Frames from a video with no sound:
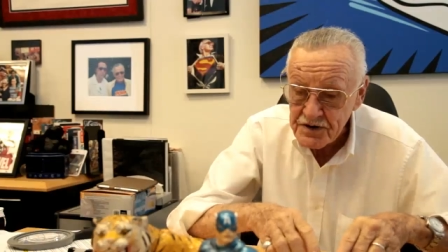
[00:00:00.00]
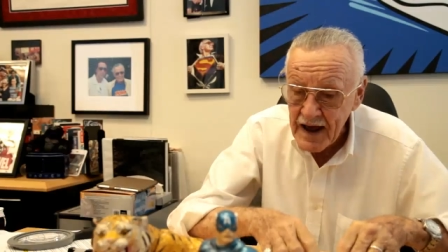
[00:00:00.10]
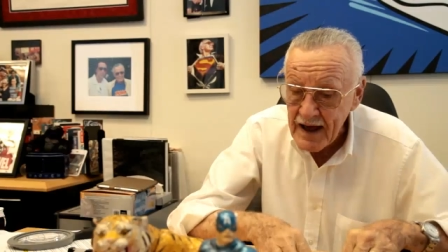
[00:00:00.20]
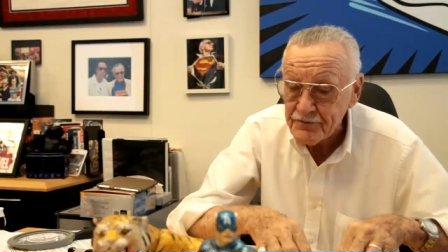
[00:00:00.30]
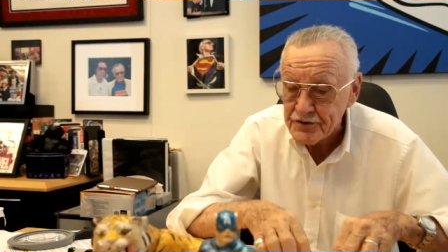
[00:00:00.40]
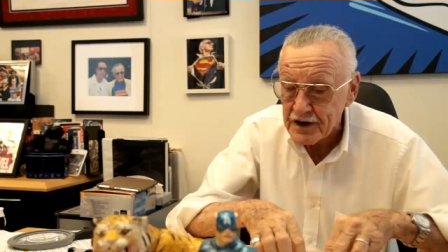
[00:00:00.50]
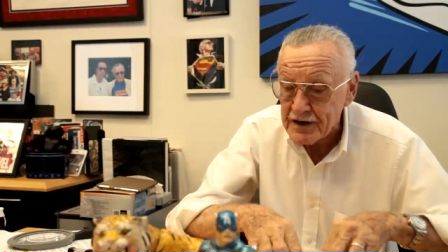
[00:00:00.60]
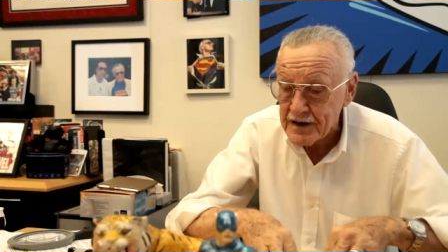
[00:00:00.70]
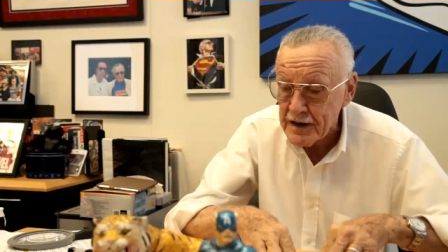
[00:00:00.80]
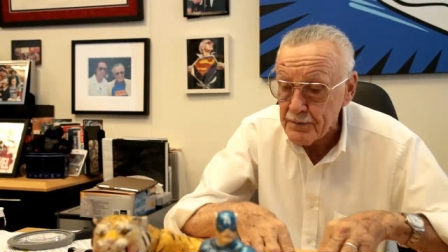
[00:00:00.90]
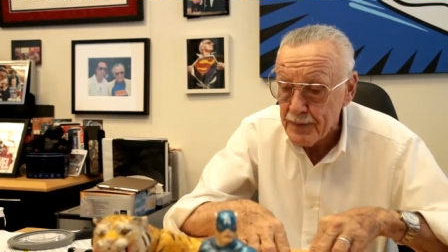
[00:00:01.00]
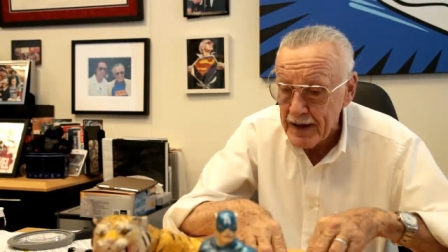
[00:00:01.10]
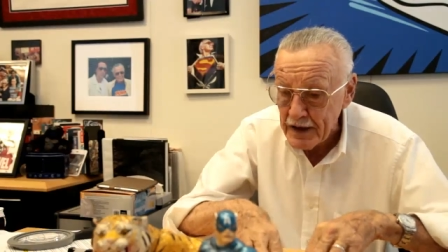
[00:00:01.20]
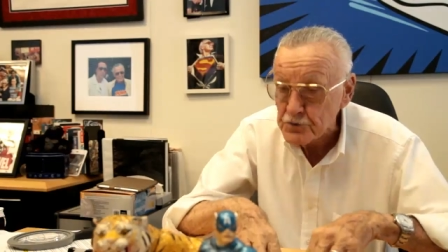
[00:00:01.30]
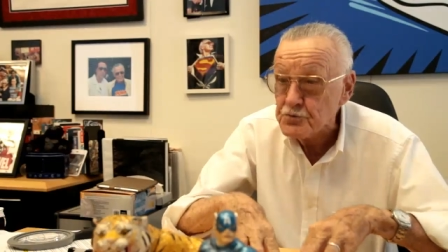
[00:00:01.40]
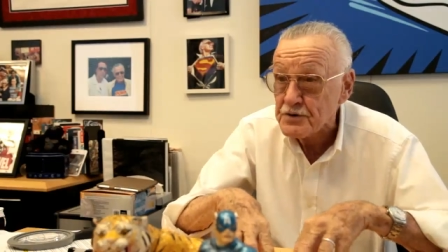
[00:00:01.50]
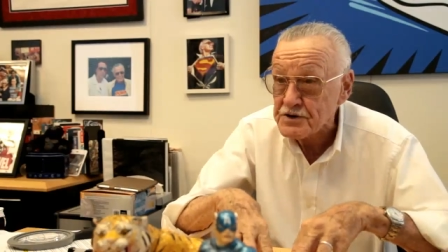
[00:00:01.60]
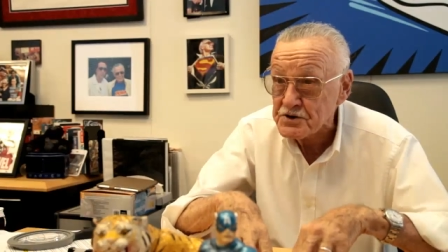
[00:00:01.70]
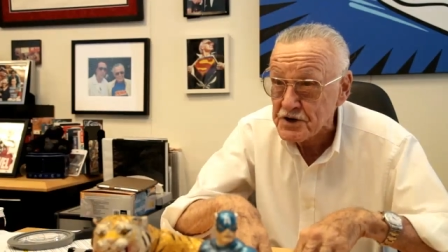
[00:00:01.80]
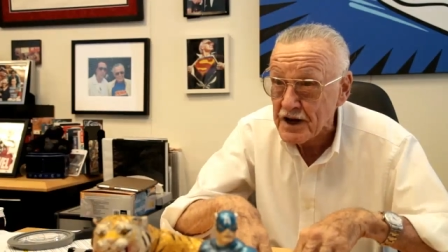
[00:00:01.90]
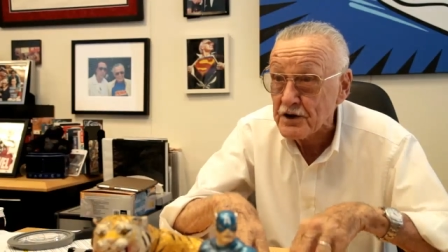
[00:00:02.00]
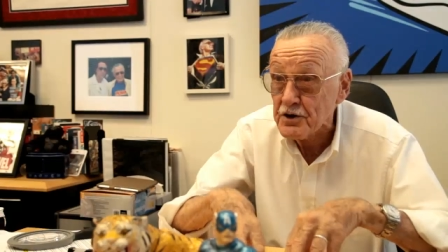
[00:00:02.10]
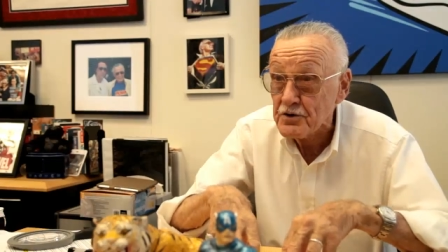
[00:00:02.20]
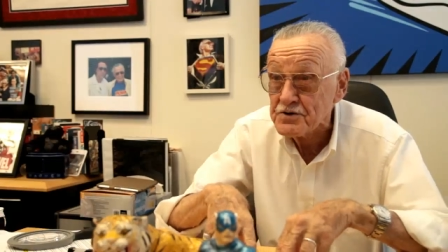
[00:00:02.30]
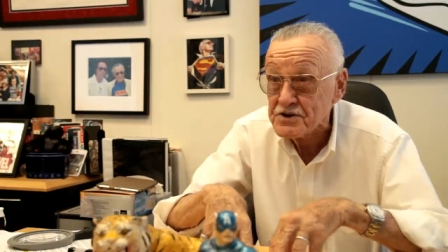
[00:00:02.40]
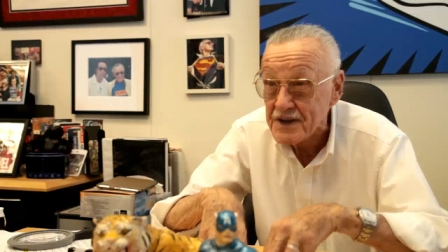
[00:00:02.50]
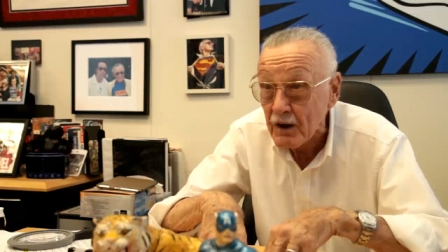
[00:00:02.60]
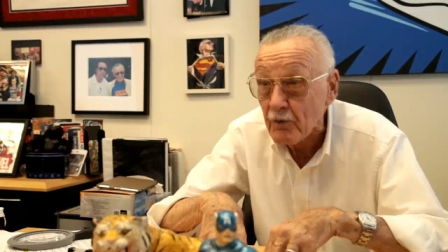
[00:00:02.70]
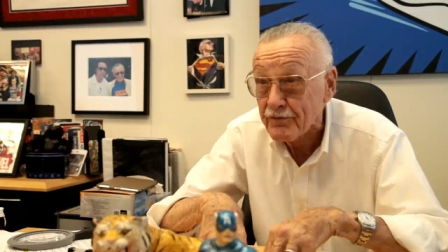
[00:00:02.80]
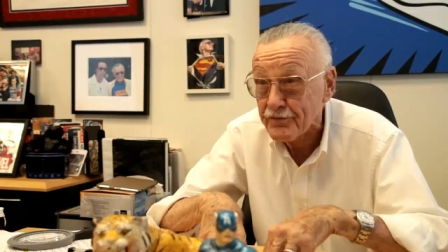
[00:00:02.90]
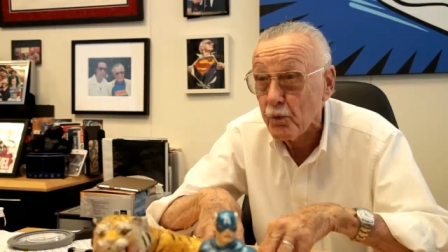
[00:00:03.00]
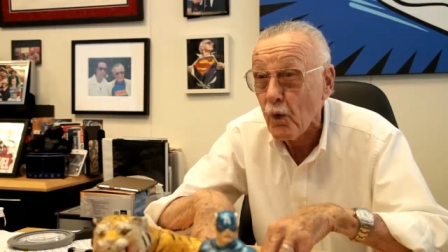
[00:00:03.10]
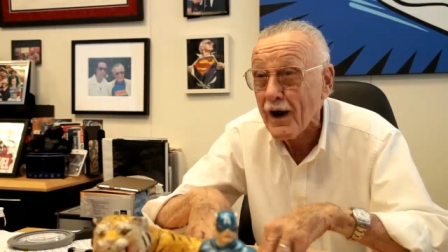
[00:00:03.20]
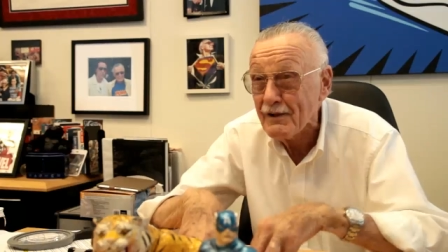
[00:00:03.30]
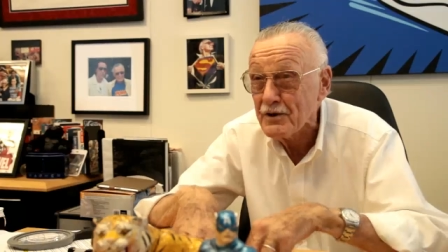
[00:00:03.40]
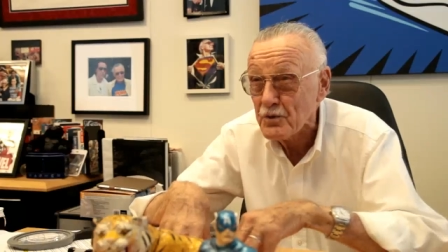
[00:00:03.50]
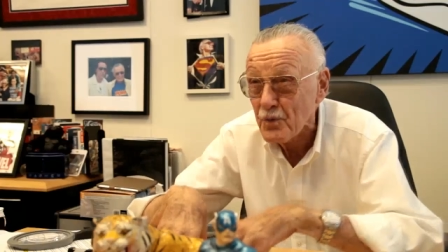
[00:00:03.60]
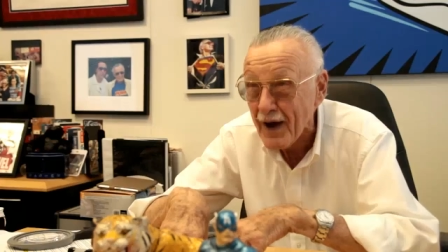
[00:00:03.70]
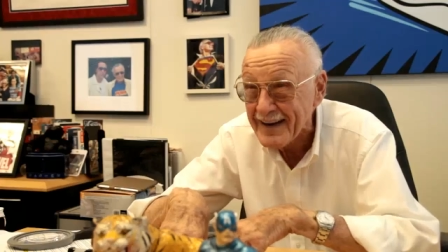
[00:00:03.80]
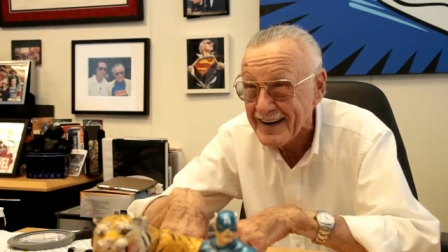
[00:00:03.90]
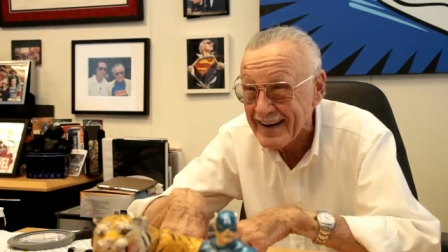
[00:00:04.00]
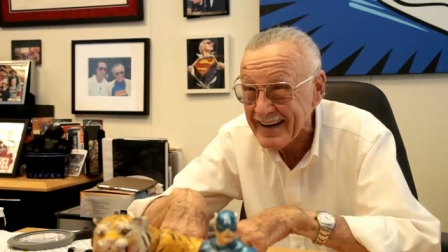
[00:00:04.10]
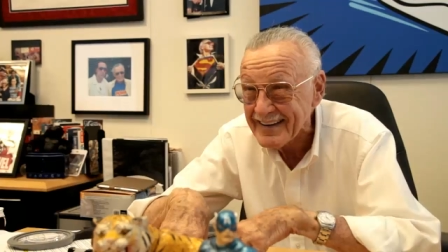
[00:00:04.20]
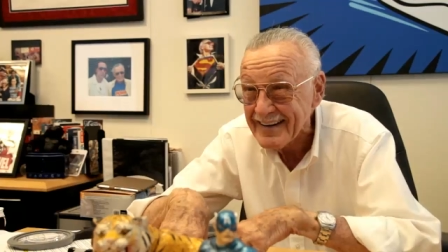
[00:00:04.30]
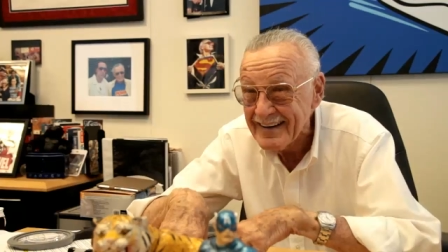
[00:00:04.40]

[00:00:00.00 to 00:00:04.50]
have to keep interesting yourself while you're writing it,